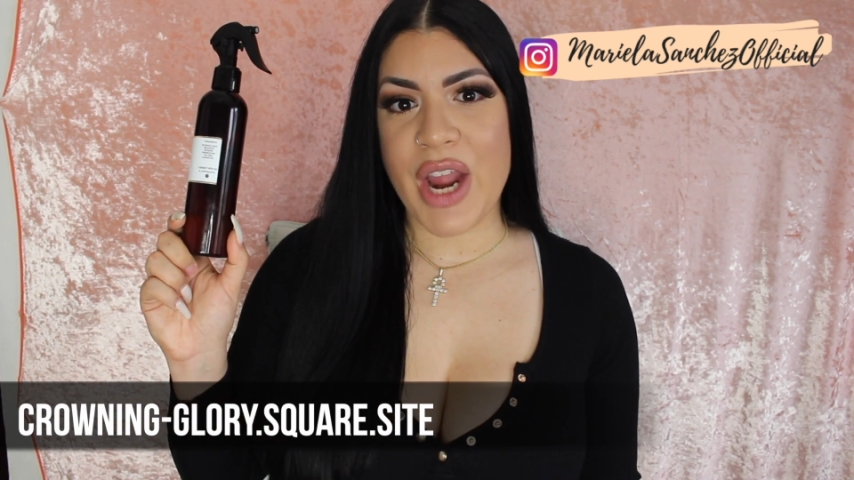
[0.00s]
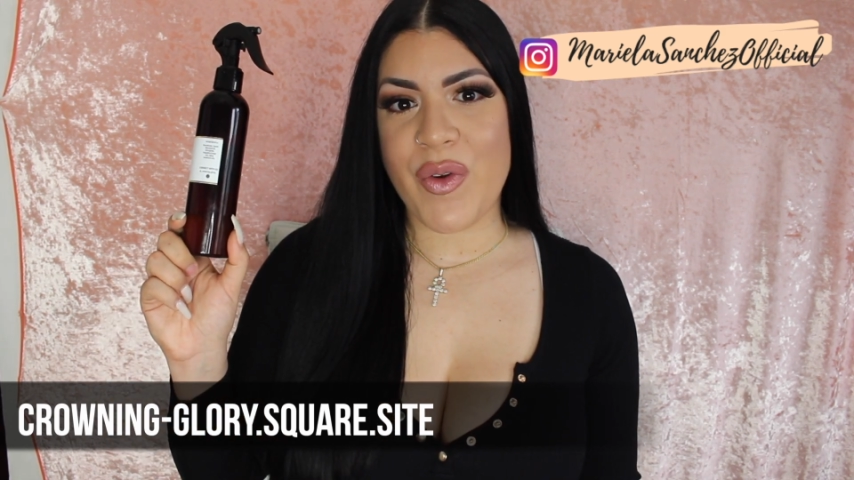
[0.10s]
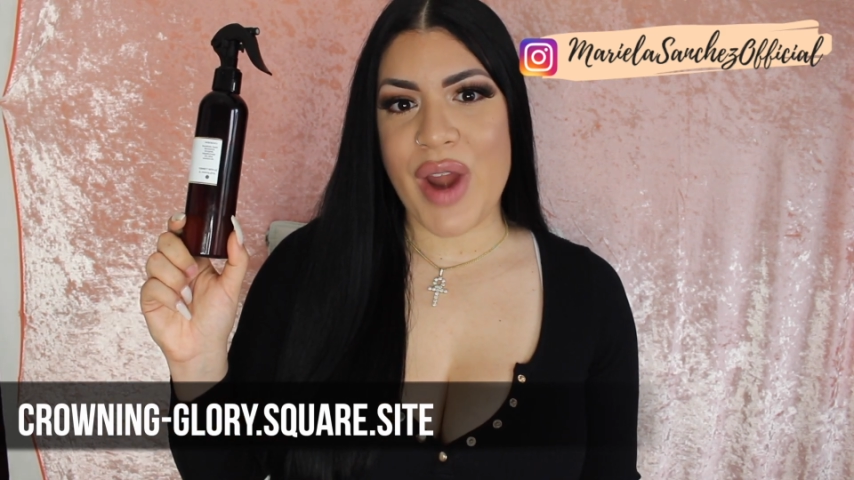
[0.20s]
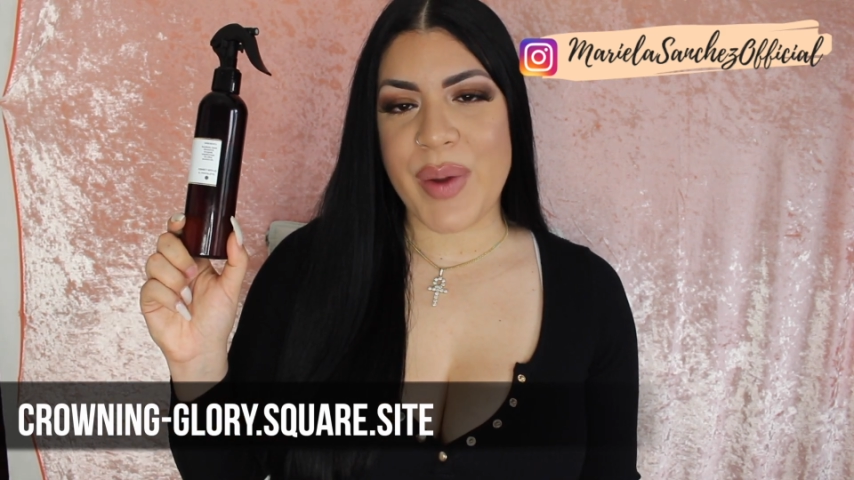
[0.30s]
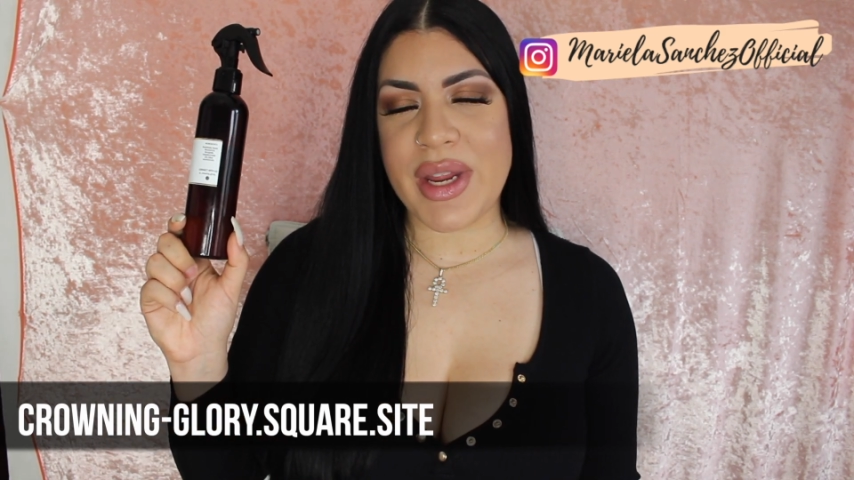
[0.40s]

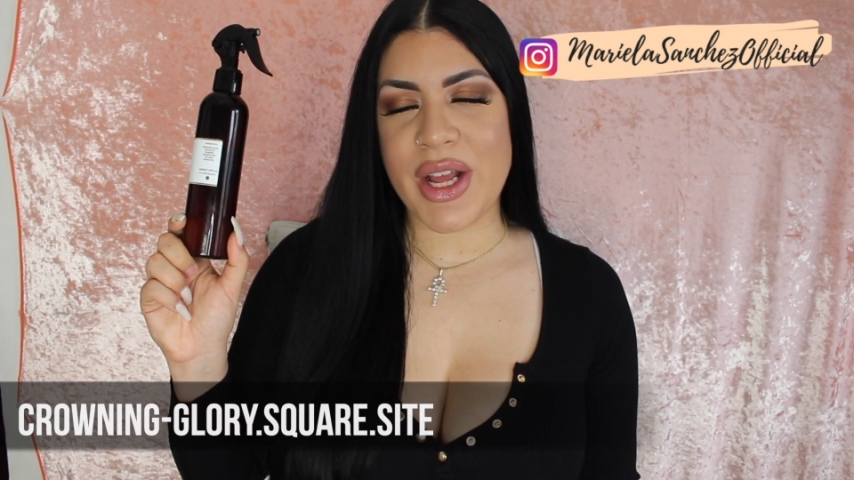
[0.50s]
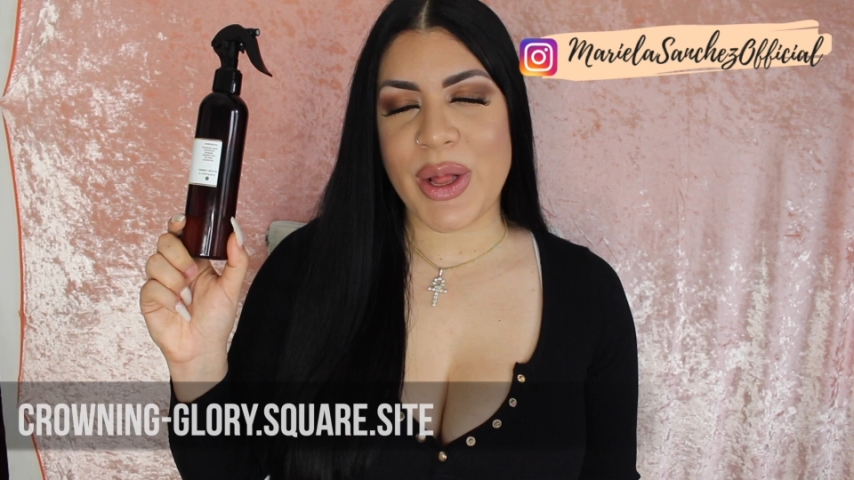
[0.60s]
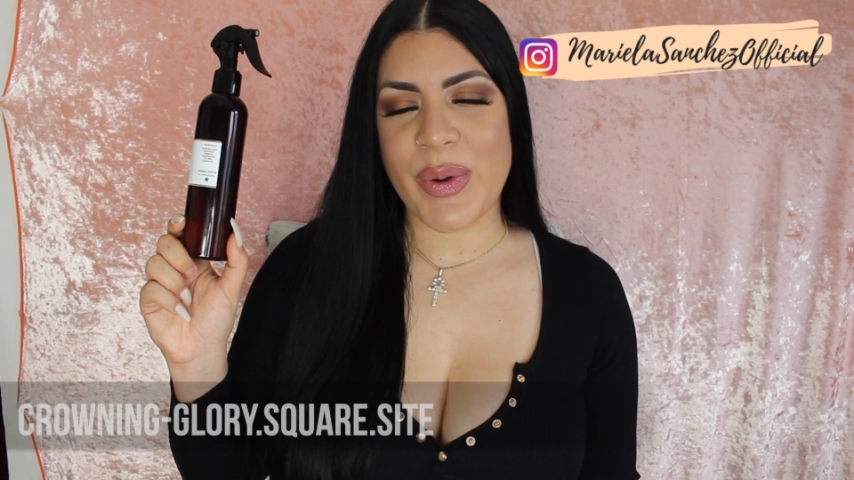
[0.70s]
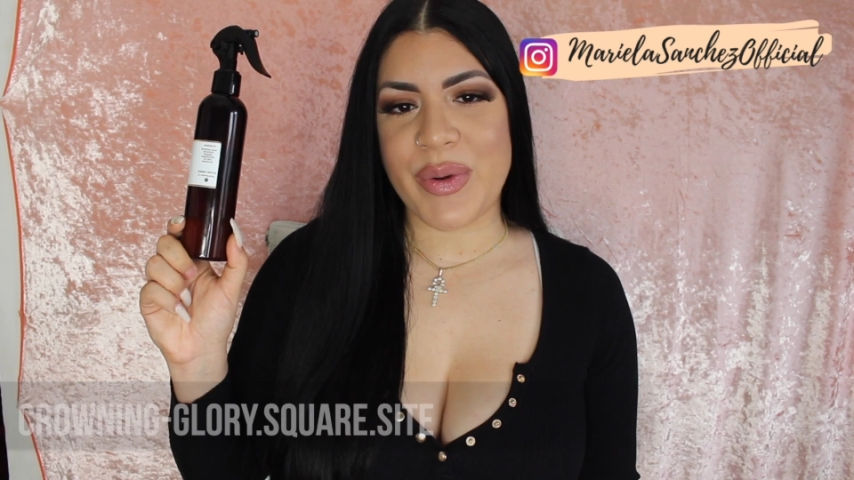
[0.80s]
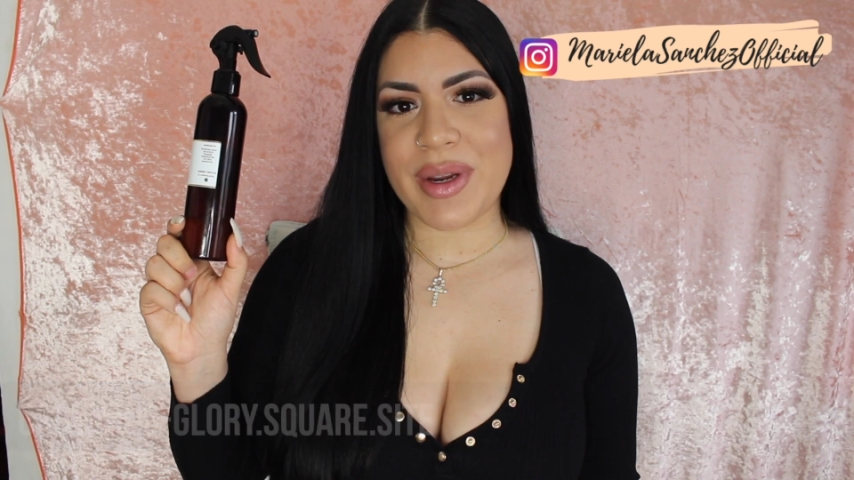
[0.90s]
Crowning
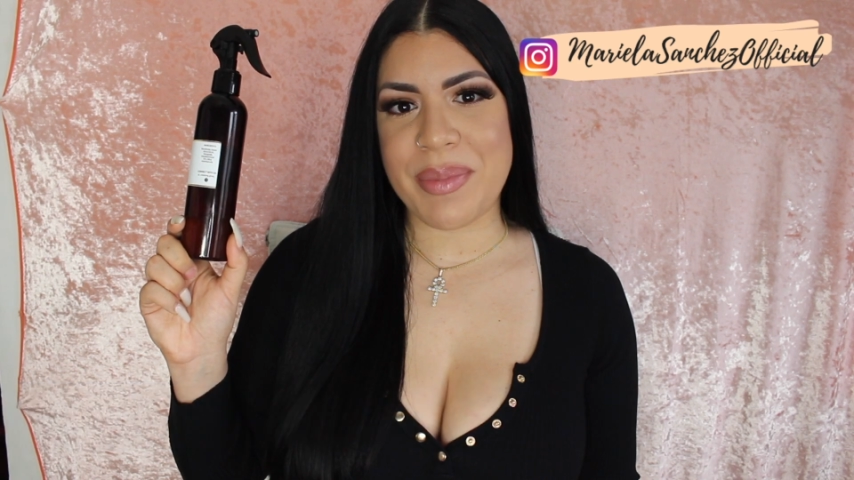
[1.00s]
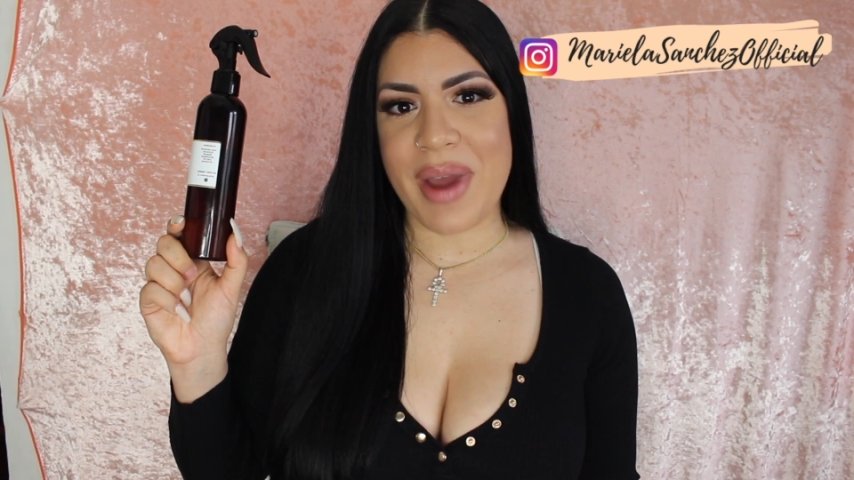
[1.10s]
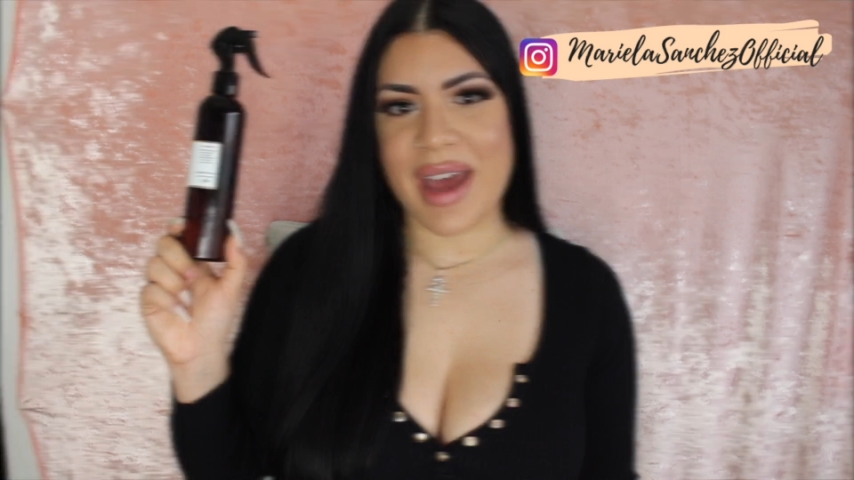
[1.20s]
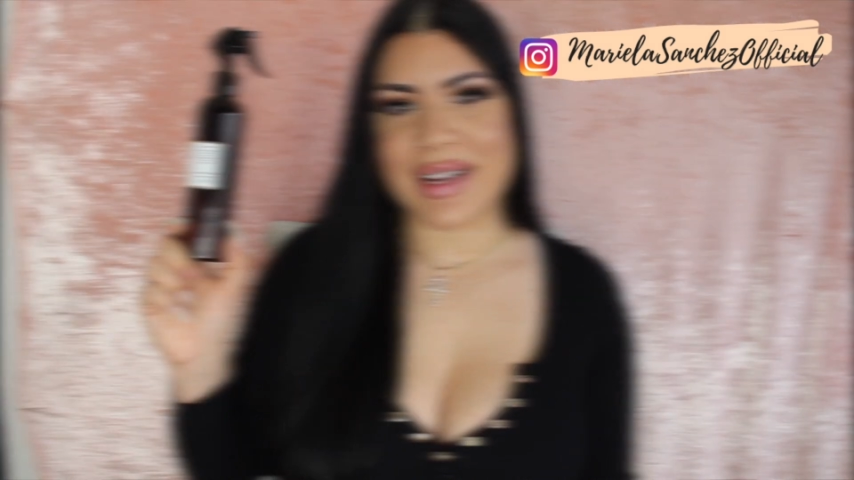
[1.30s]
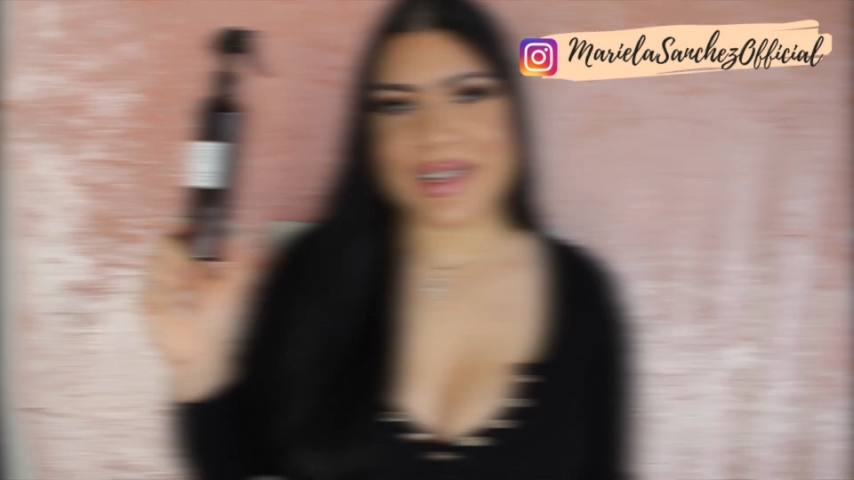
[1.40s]
Glory
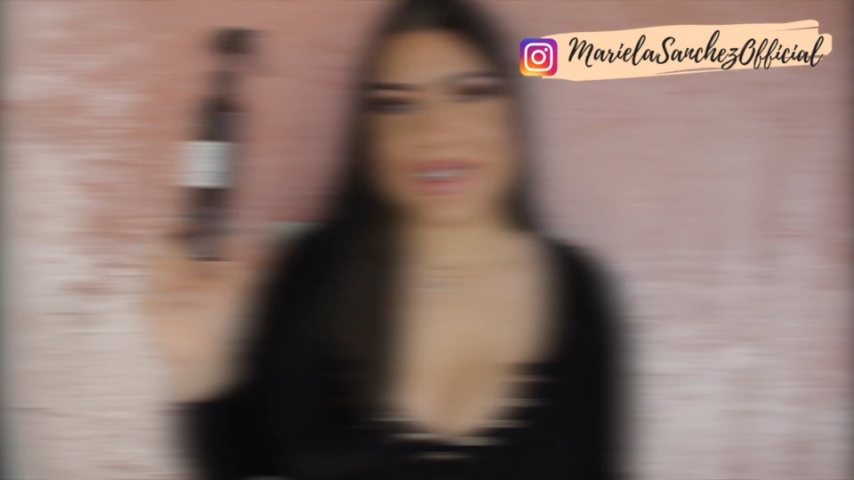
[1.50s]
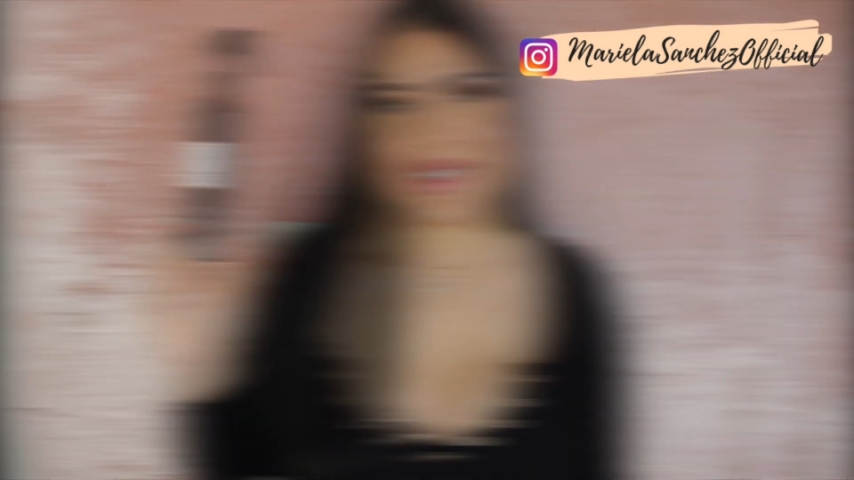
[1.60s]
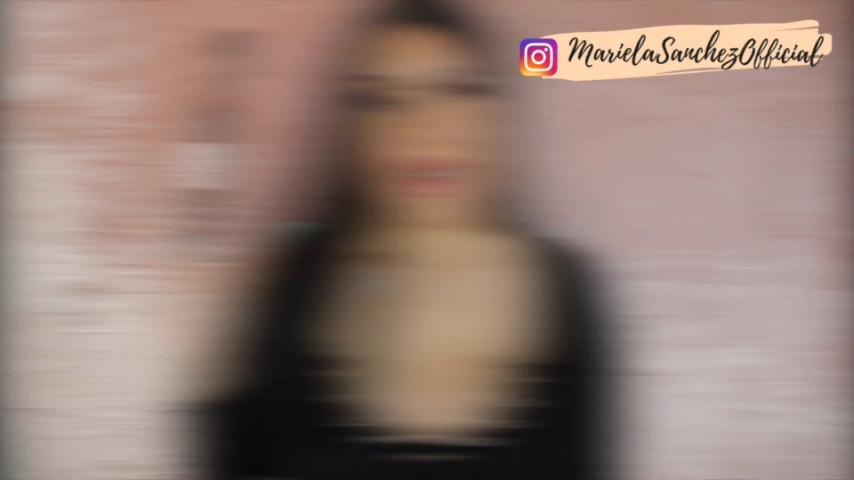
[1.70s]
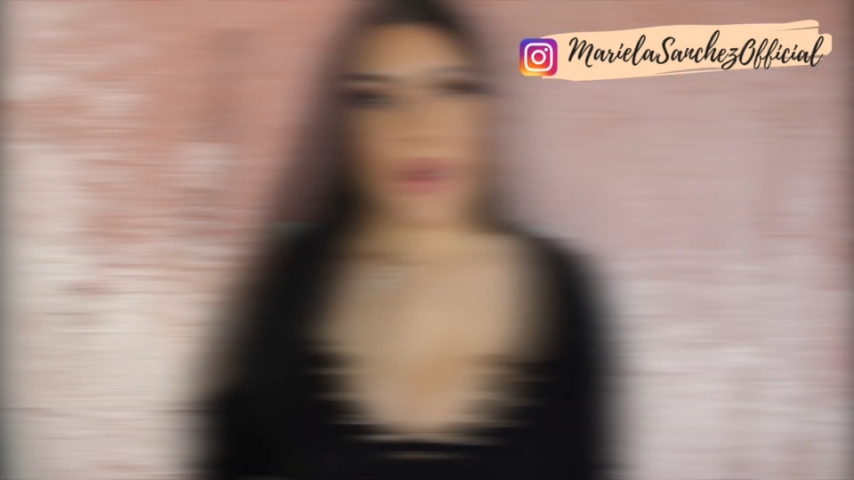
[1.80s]
products.